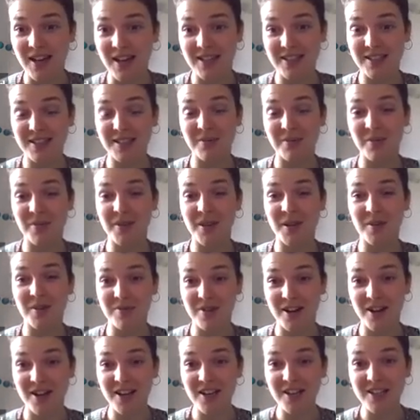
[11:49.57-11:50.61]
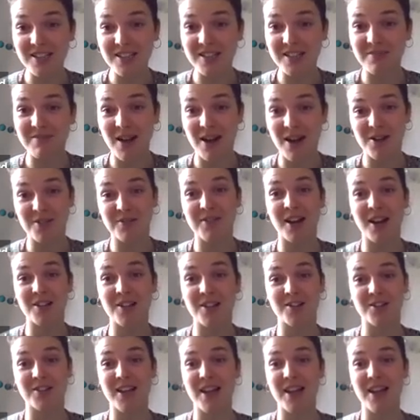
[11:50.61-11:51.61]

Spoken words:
some of their products and manufacture